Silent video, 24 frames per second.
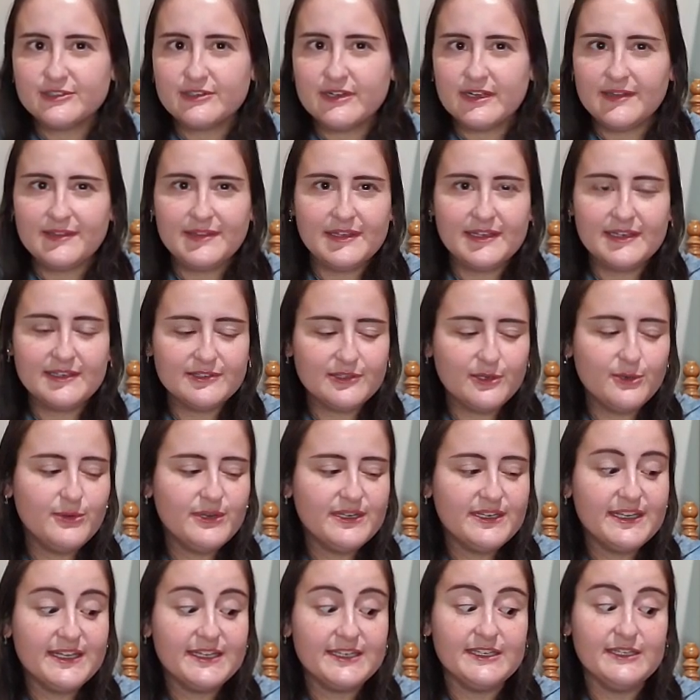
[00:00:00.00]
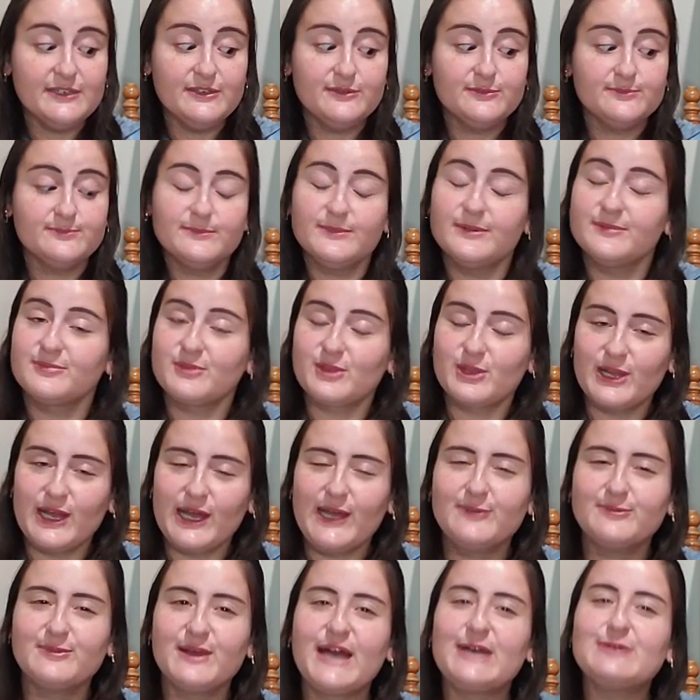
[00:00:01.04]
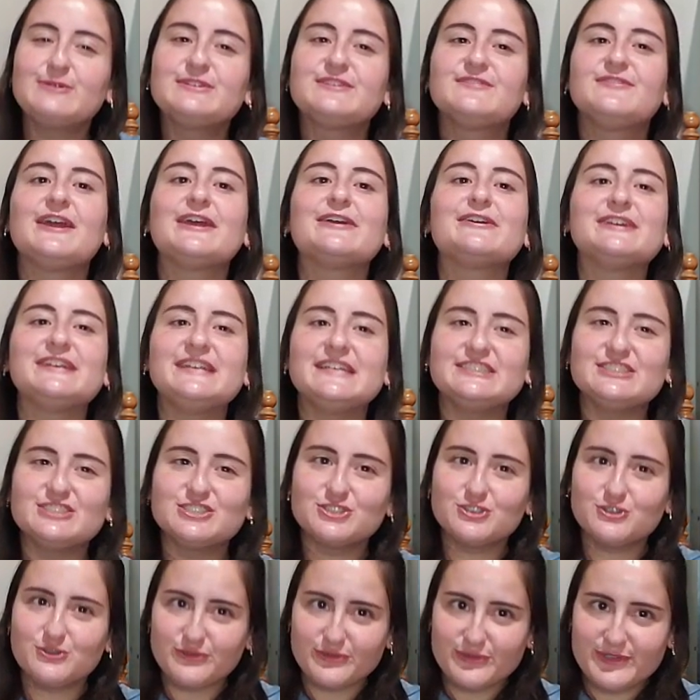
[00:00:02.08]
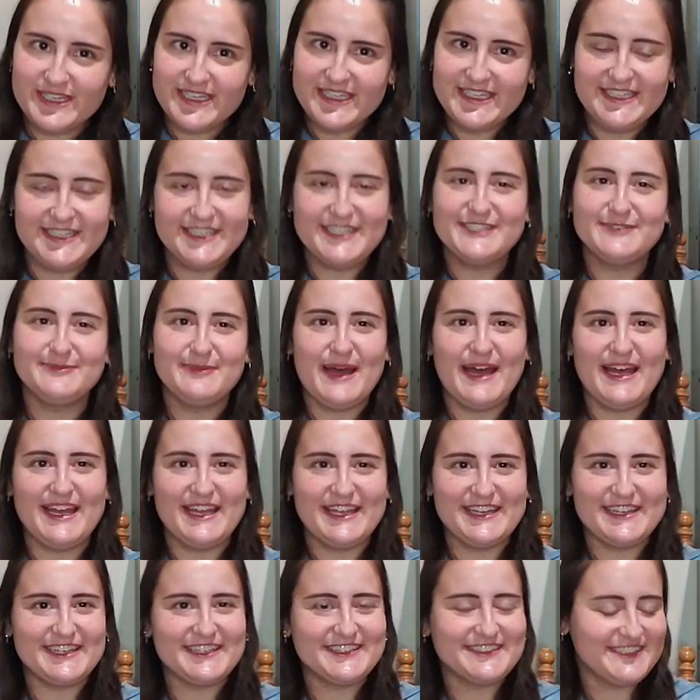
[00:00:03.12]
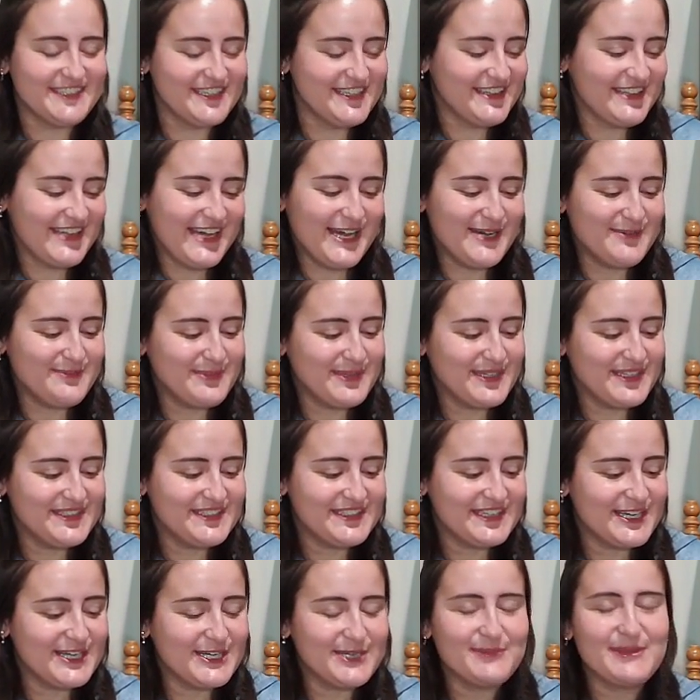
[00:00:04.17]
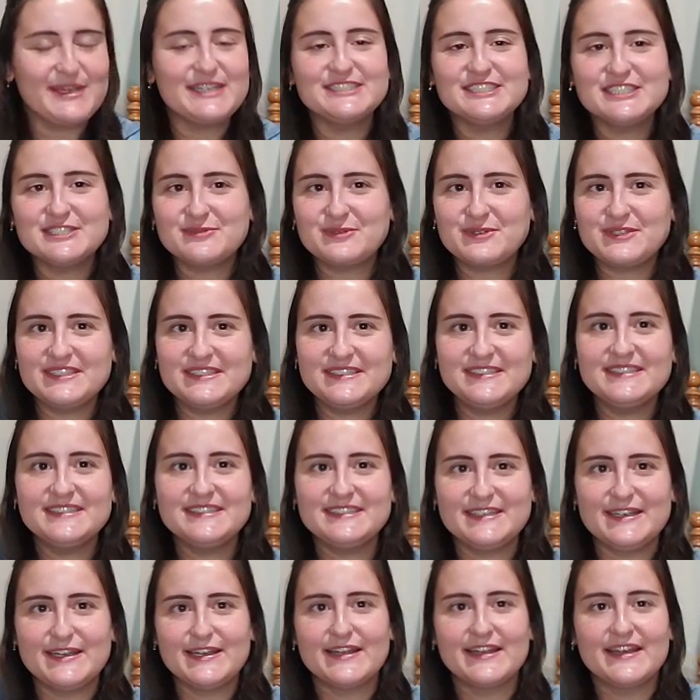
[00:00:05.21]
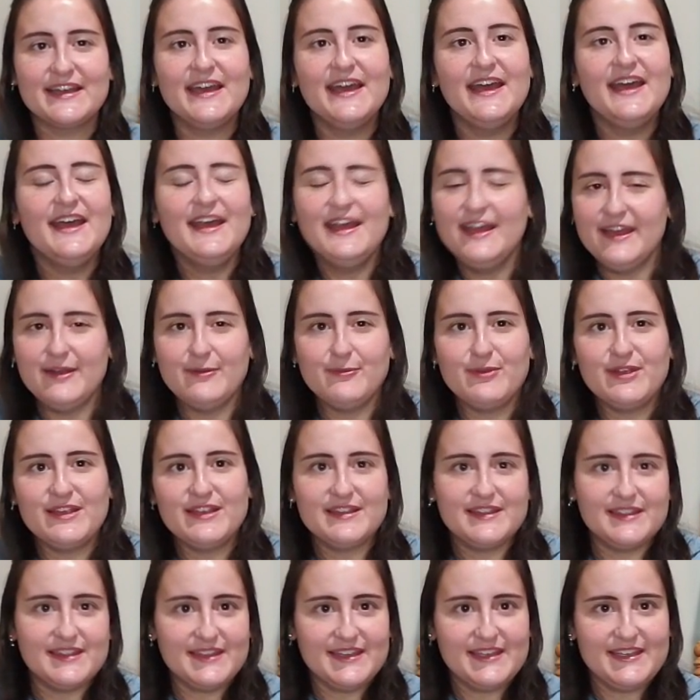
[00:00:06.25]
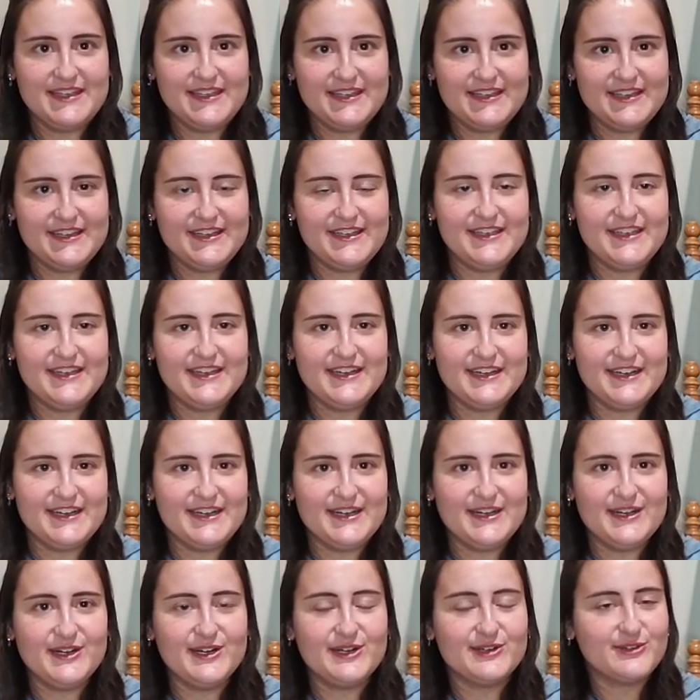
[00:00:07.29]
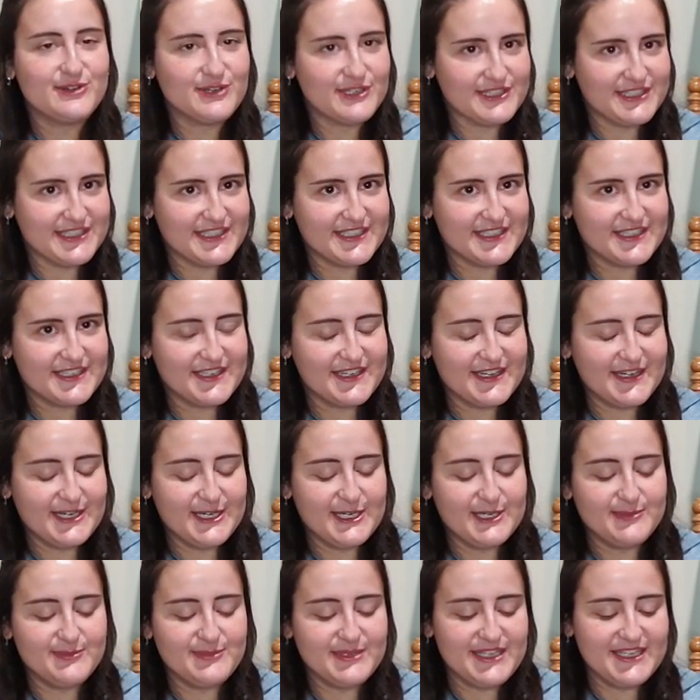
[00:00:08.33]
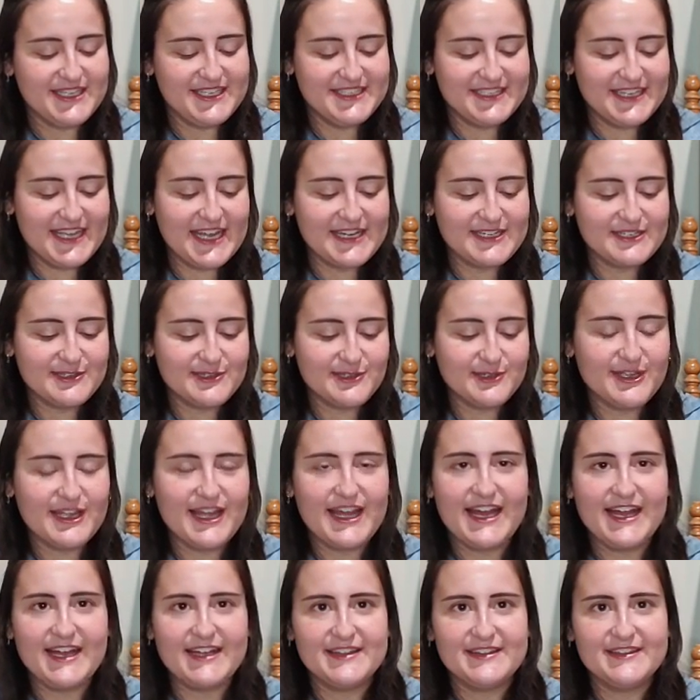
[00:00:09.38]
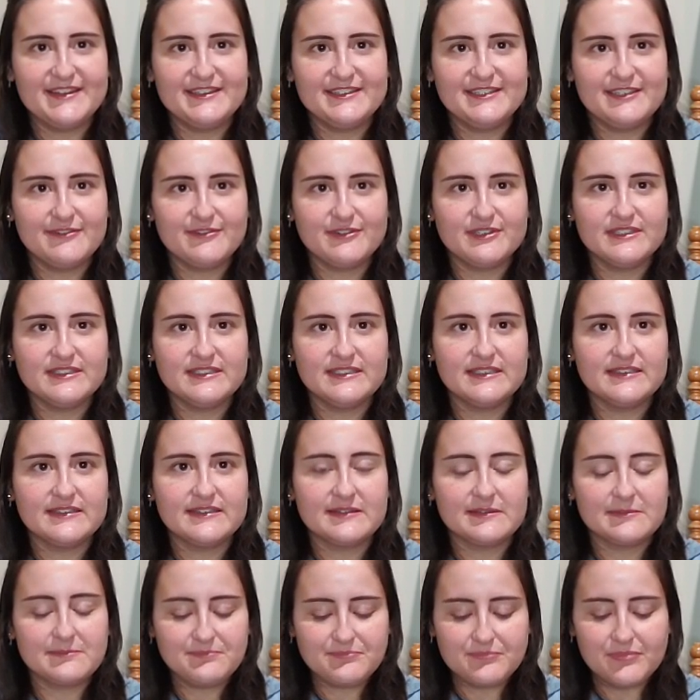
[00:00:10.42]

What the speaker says: I think I saw one, and I was very intrigued by it, let's say that. But I just wanted to stick with the acrylic and kind of look at the differences.